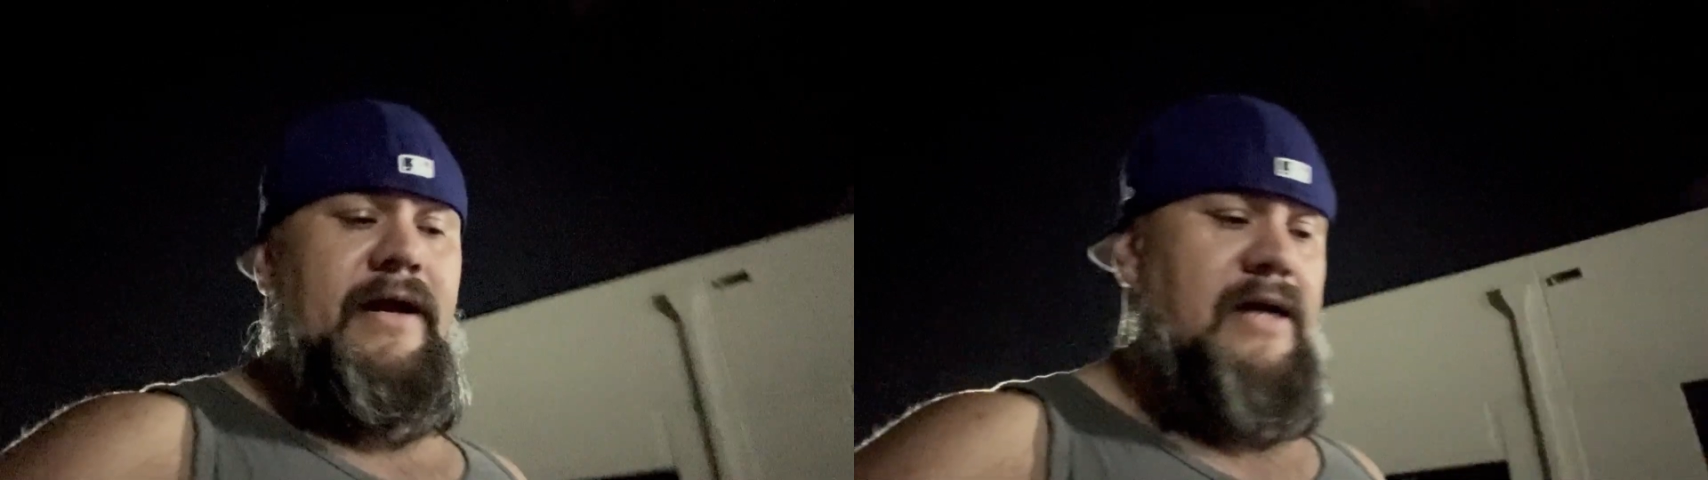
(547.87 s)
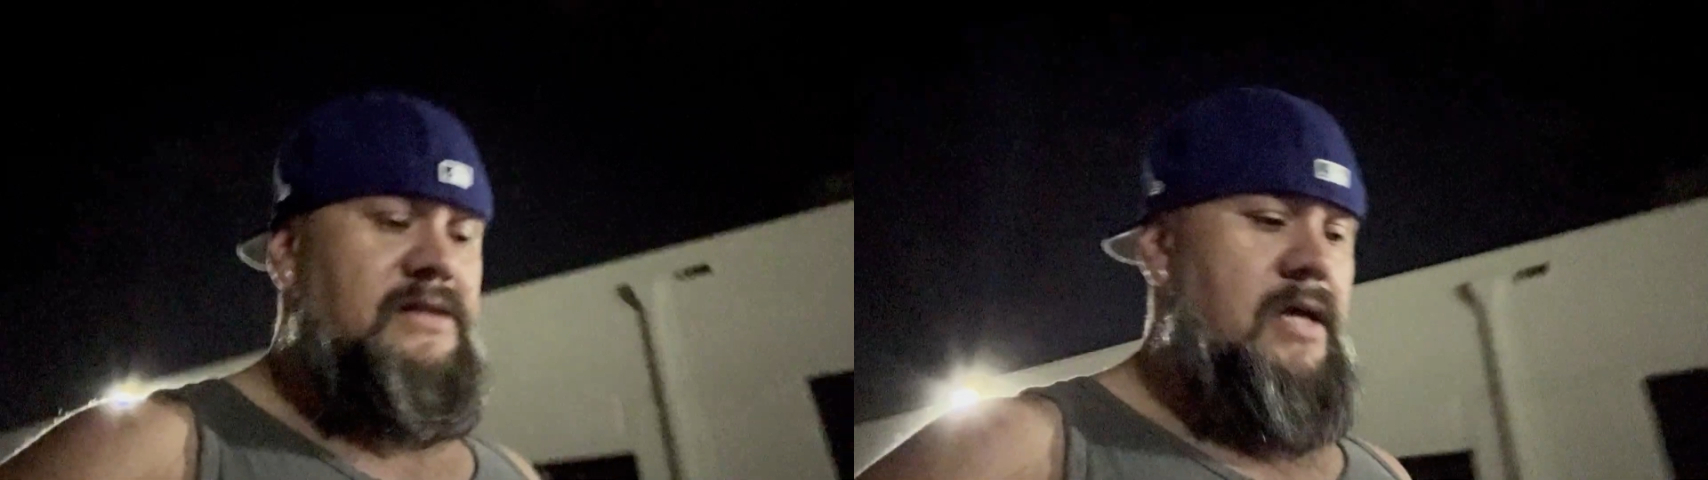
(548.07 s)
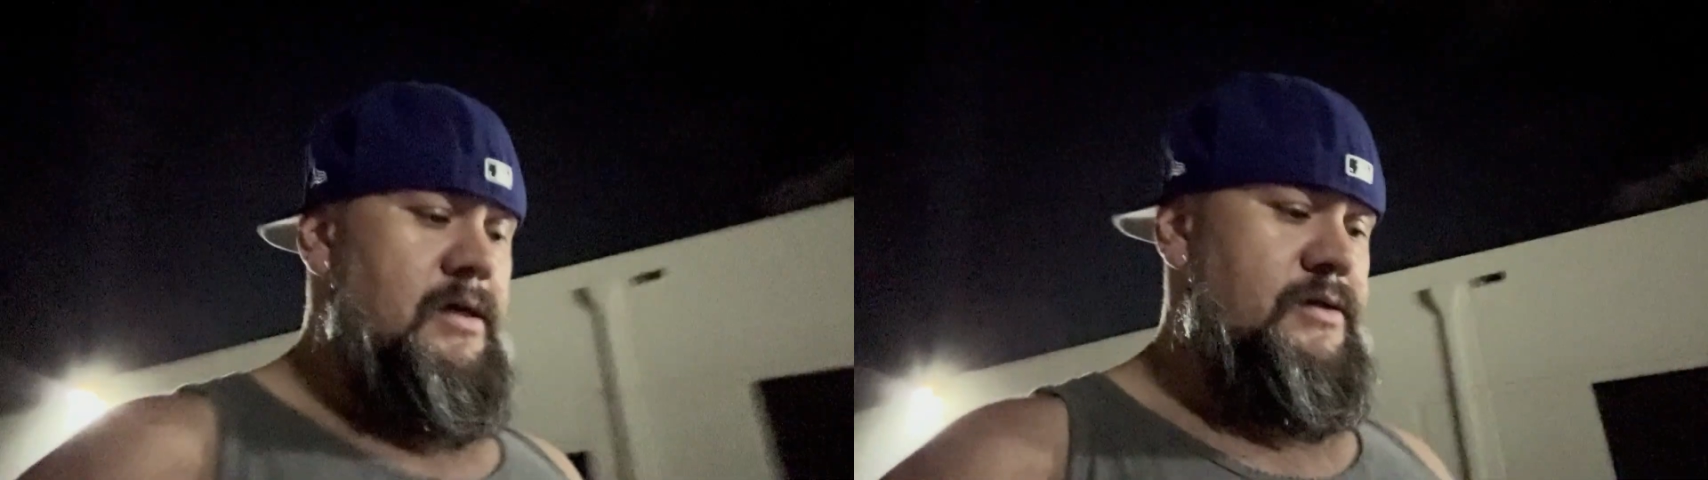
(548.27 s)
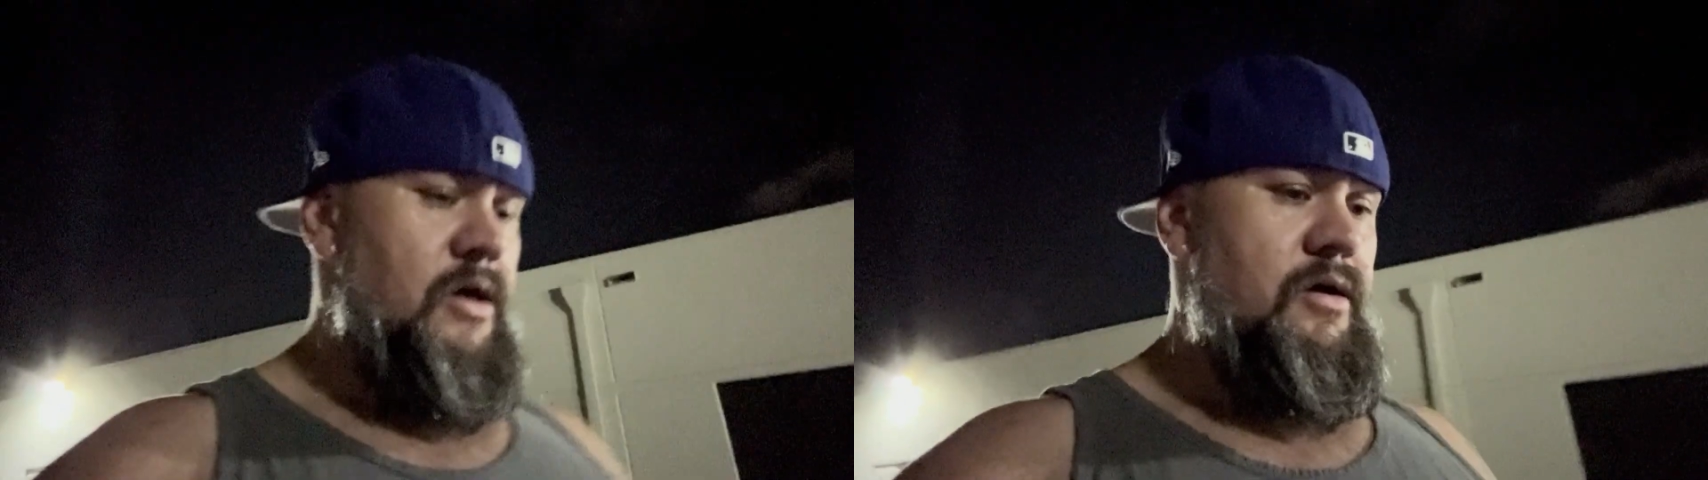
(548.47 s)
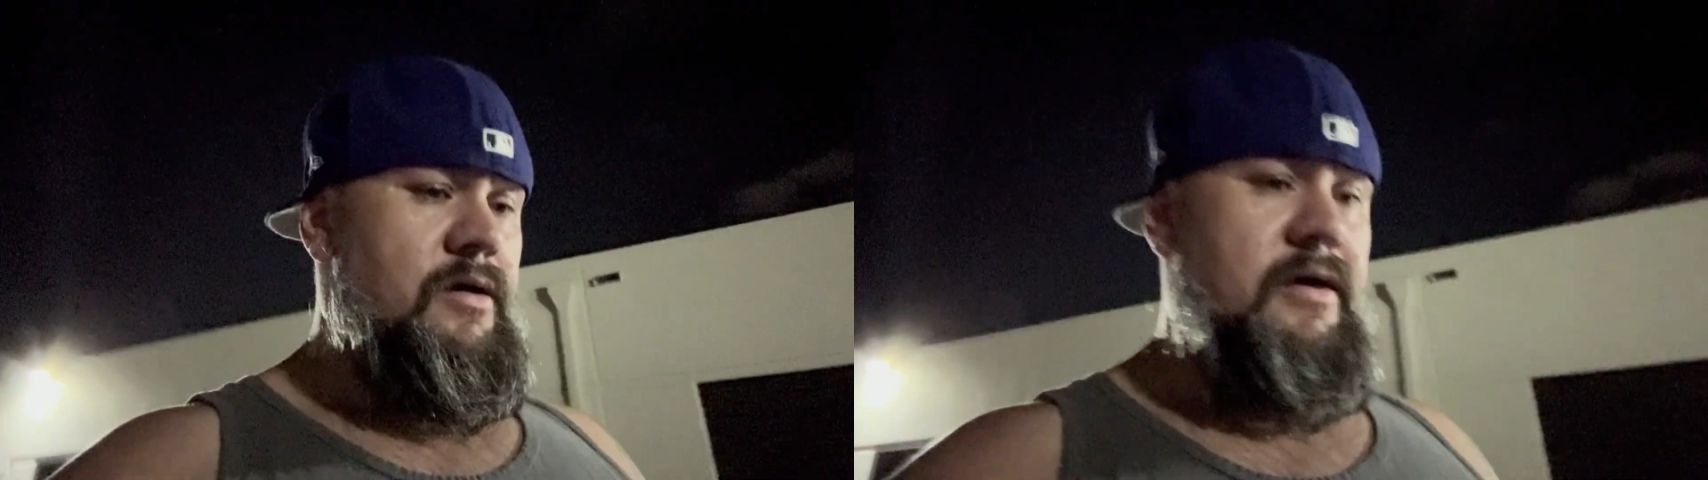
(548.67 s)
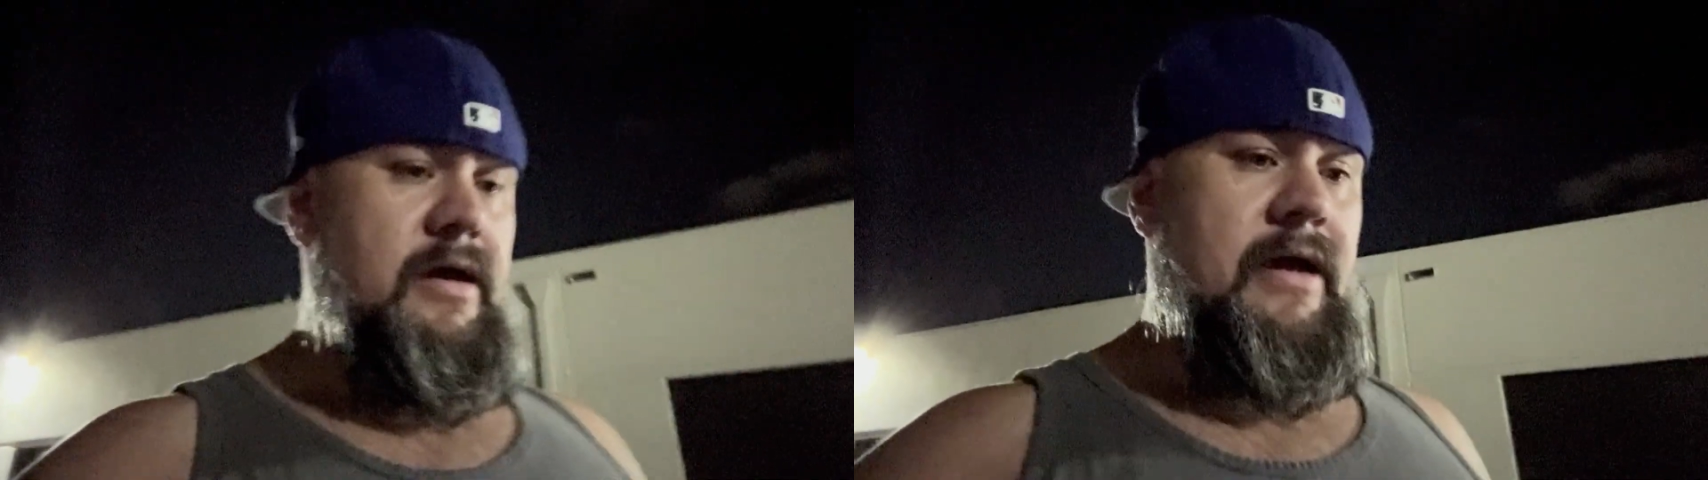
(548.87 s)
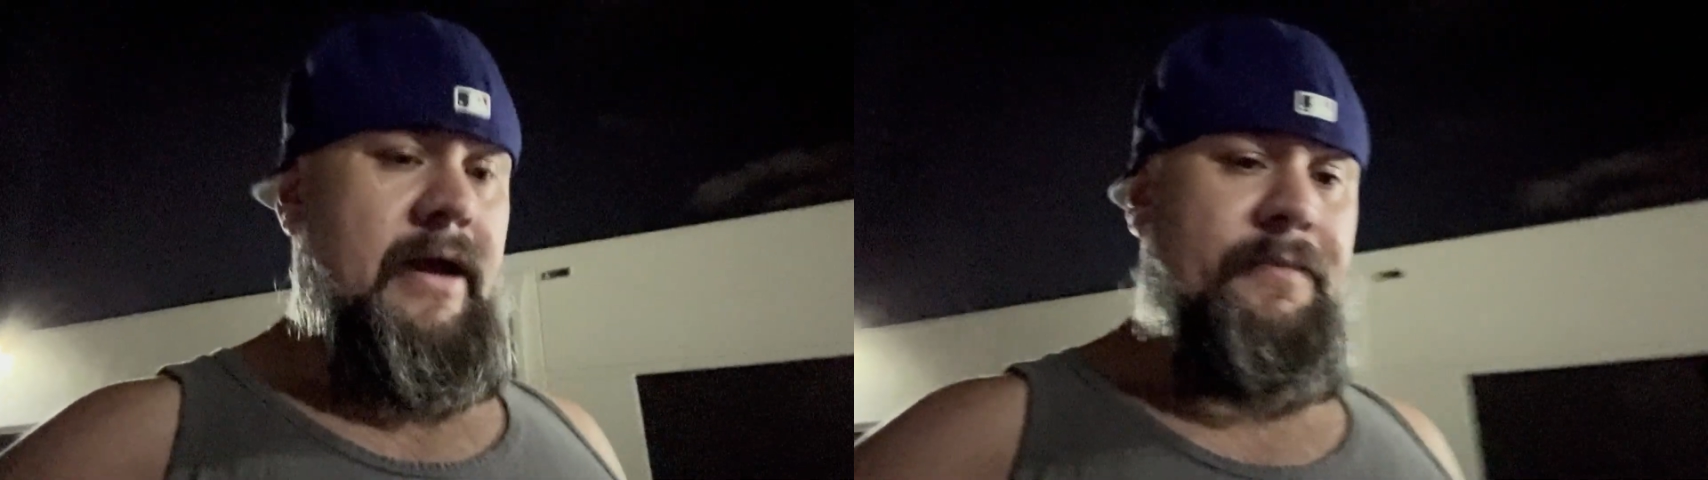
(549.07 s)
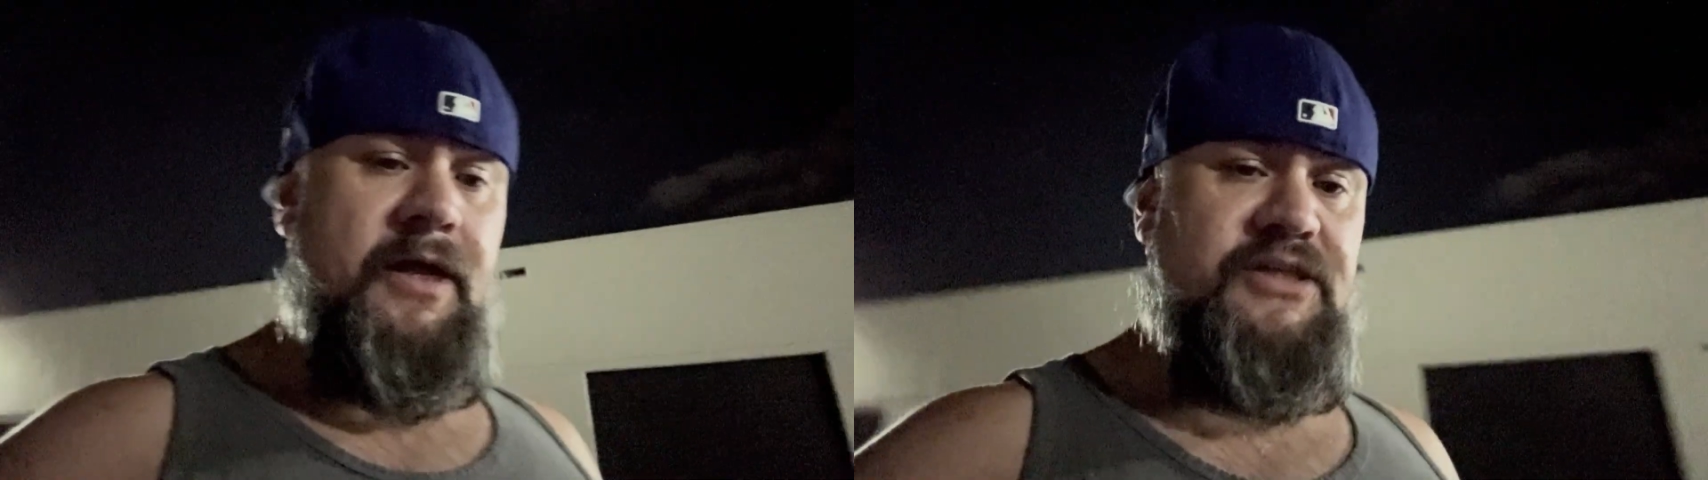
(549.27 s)
guys, so I
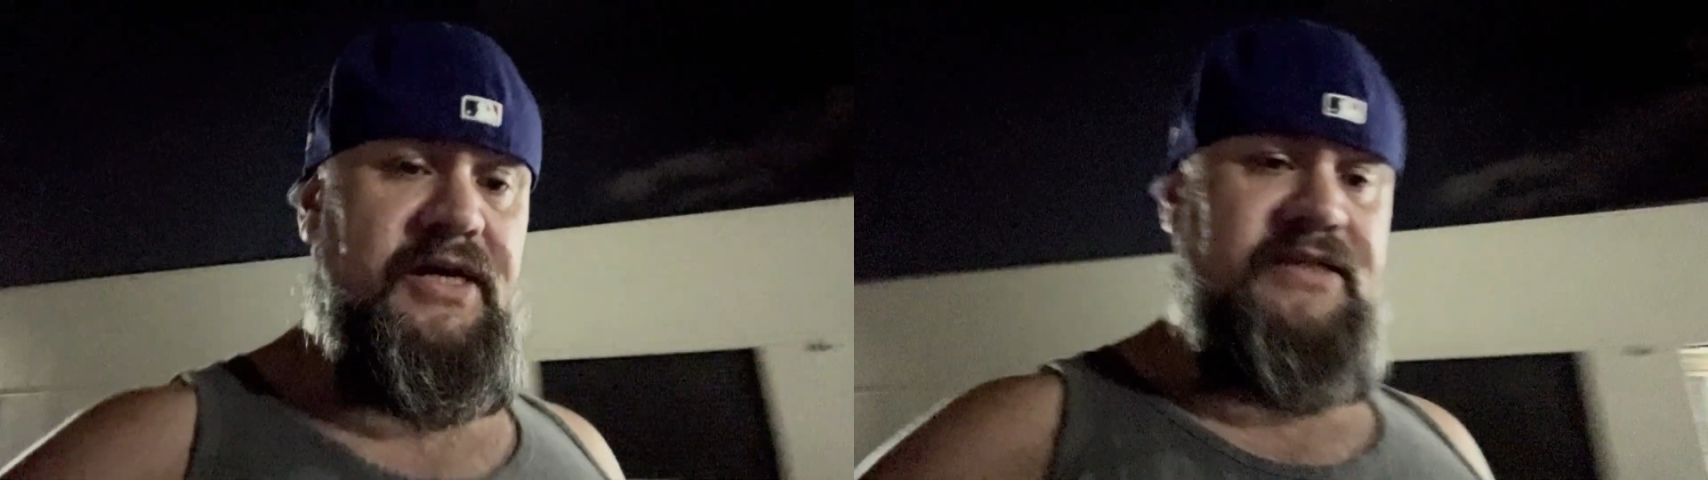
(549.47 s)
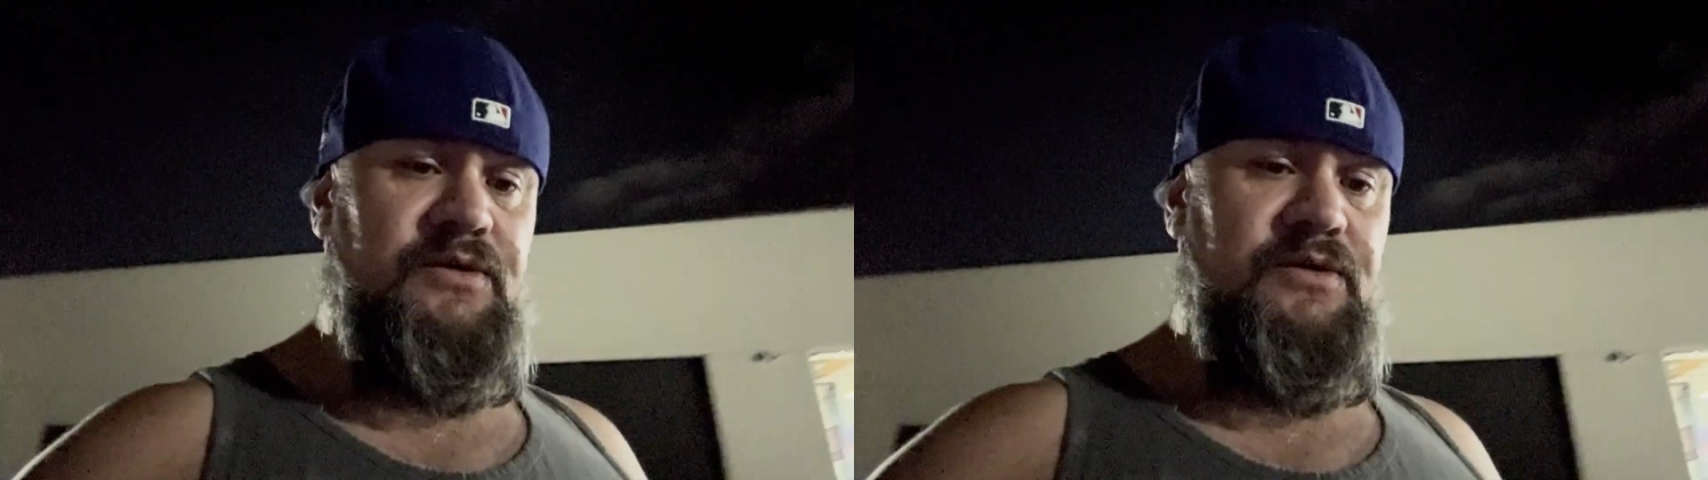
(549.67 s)
apologize,